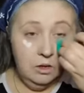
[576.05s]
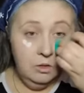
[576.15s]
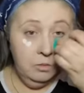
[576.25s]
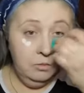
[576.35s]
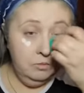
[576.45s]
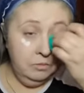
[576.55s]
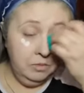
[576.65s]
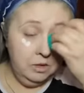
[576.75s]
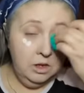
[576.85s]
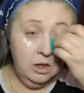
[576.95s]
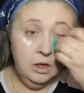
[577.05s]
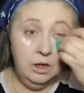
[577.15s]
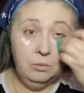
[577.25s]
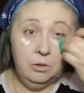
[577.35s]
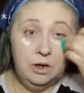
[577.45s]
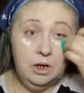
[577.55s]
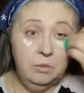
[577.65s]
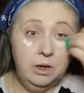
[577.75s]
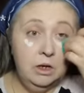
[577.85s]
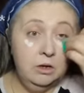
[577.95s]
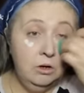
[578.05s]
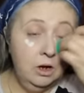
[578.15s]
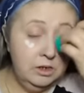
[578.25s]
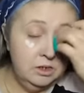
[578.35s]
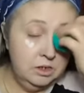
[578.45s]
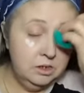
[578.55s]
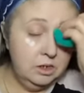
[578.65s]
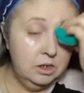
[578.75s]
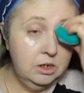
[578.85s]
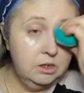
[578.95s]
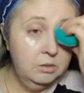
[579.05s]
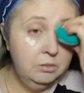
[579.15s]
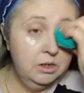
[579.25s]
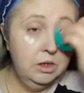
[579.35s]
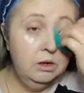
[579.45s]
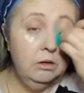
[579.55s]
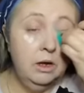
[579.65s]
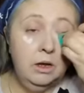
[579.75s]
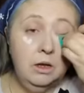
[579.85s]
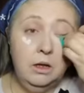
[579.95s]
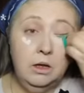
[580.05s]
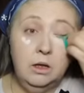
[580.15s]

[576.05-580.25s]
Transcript: So, like brightening my under eyes, because I need something there, right?